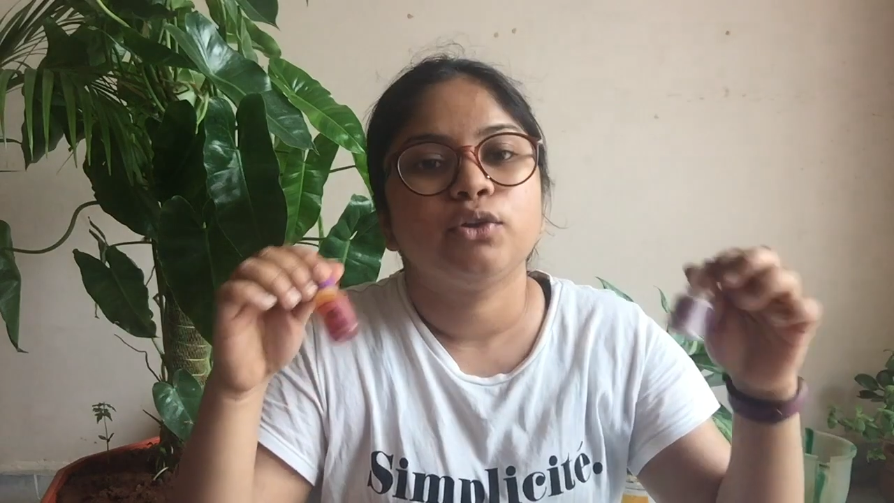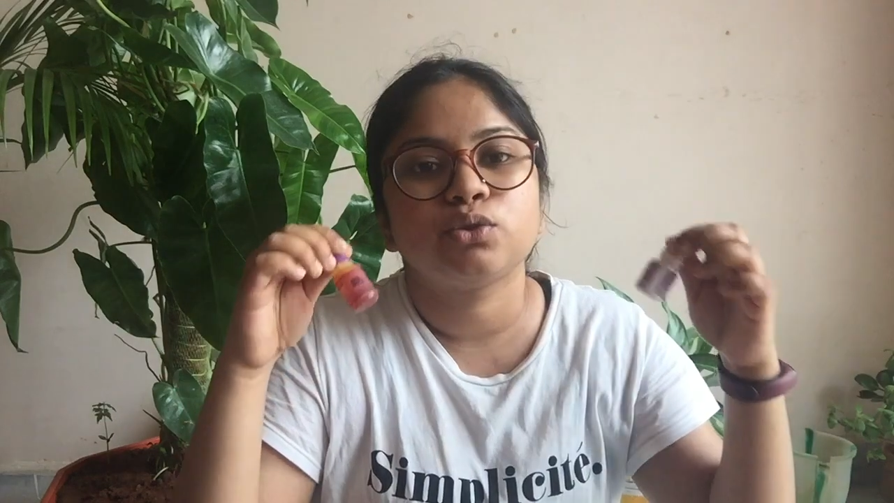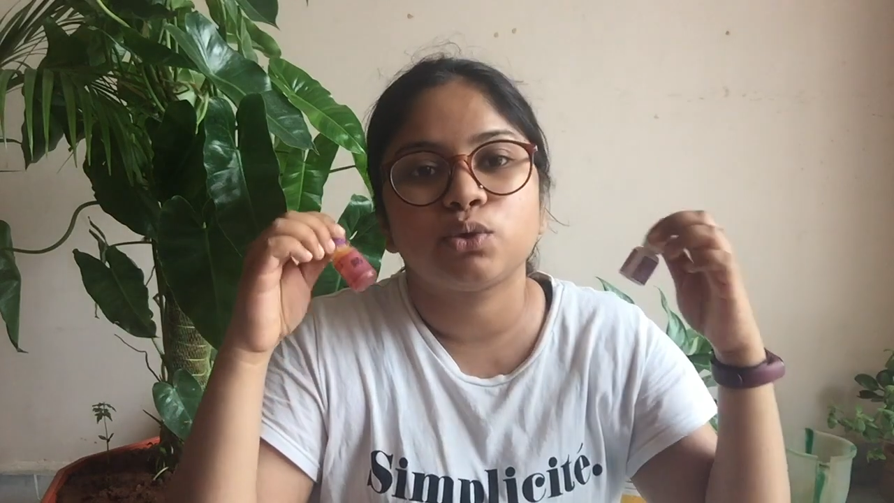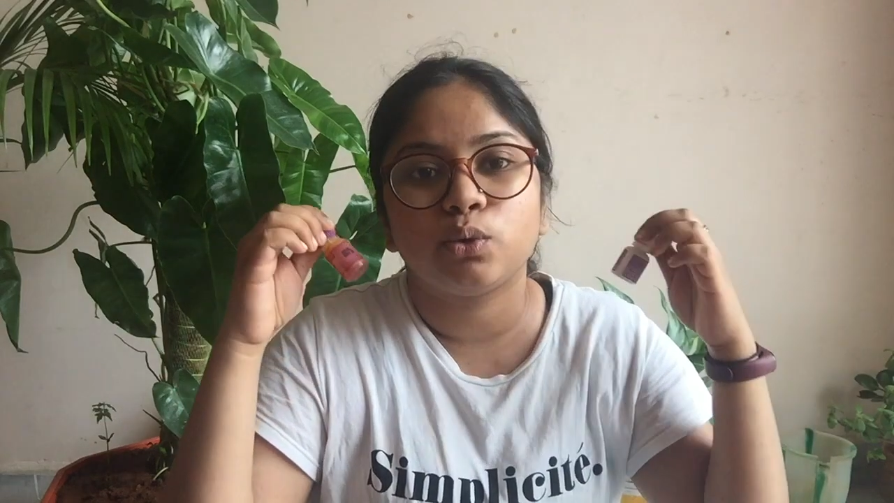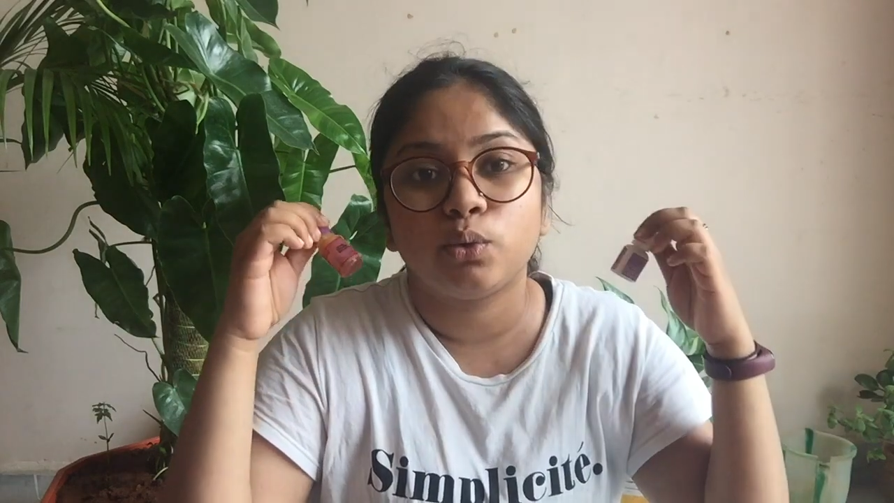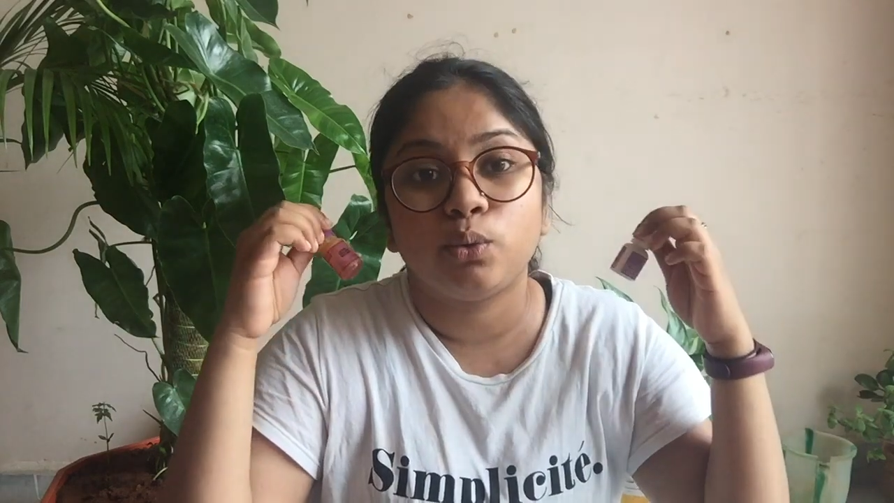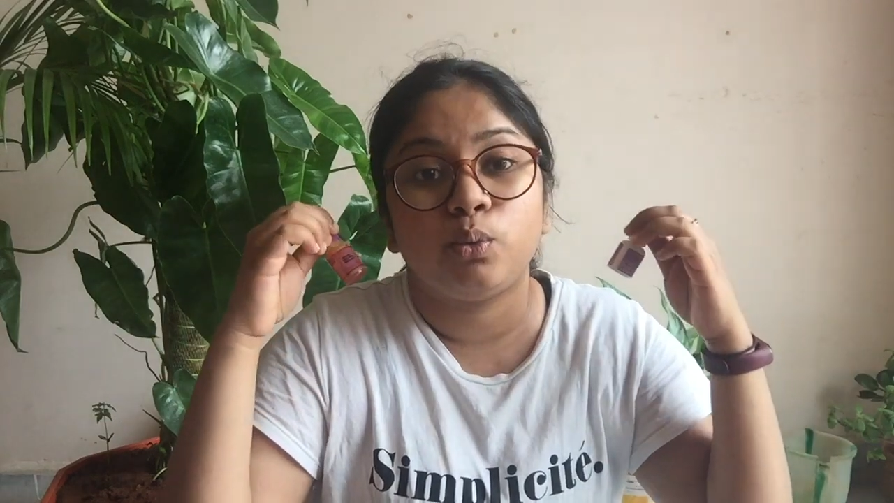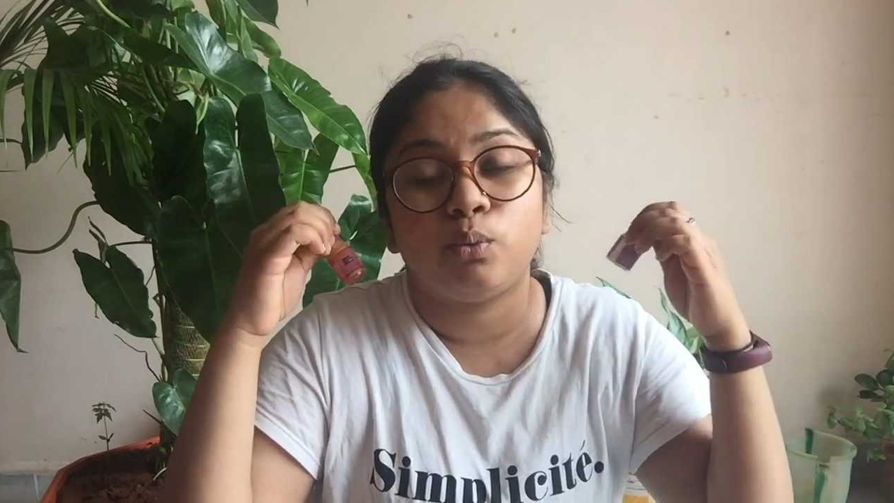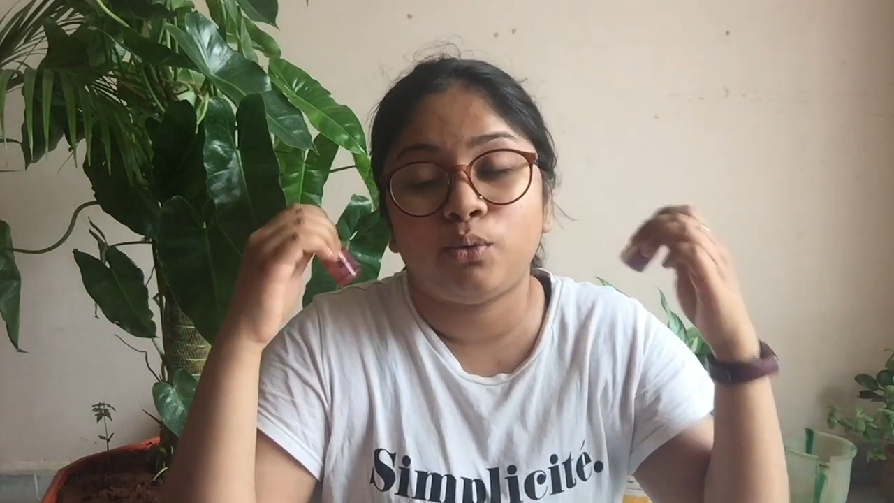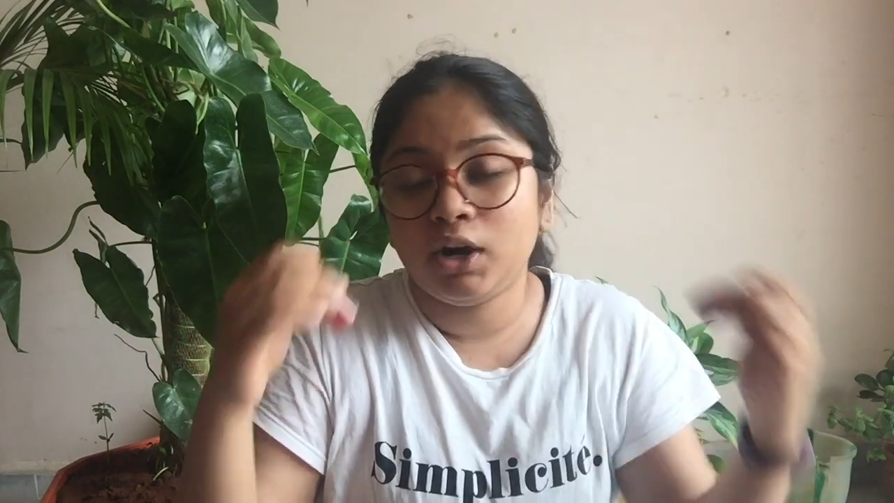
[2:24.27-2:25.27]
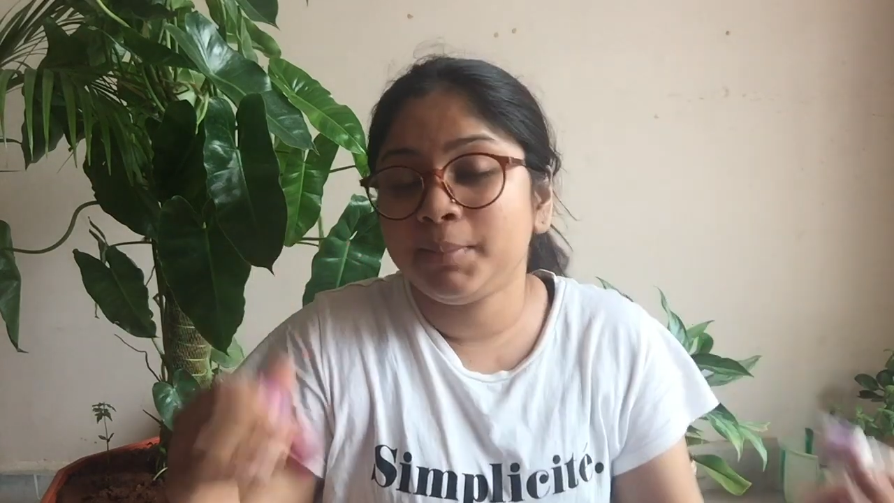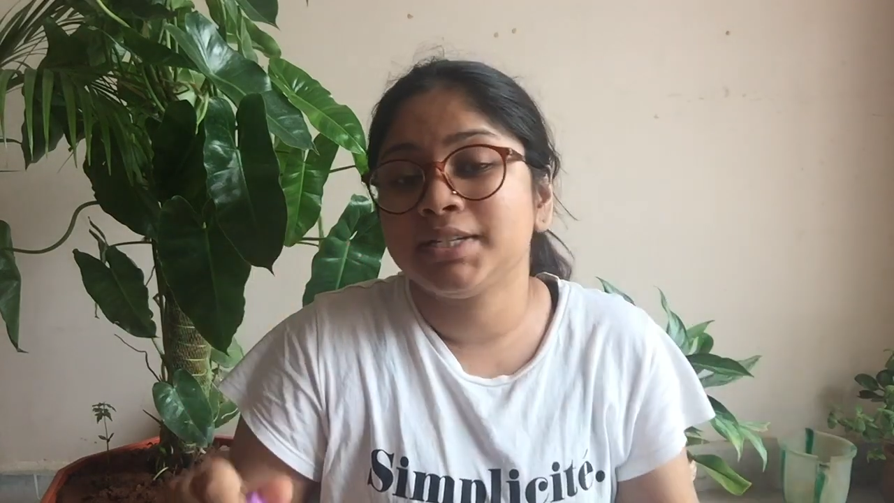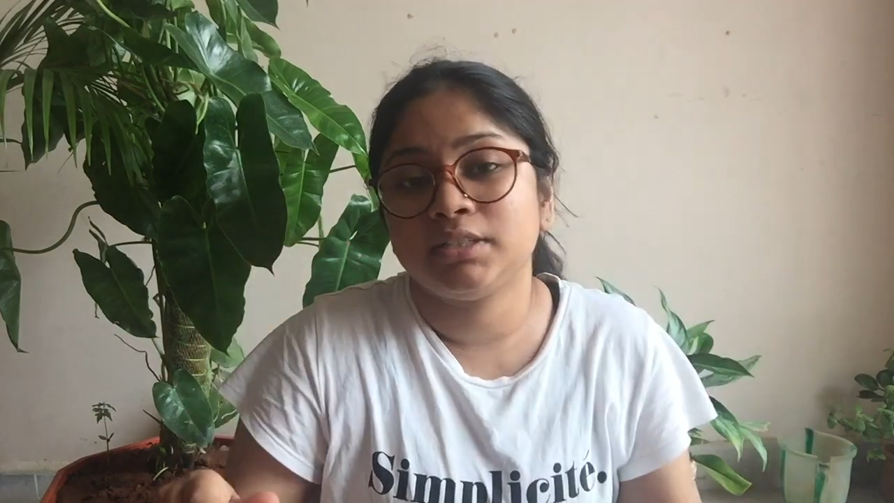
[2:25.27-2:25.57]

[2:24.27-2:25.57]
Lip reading: So what my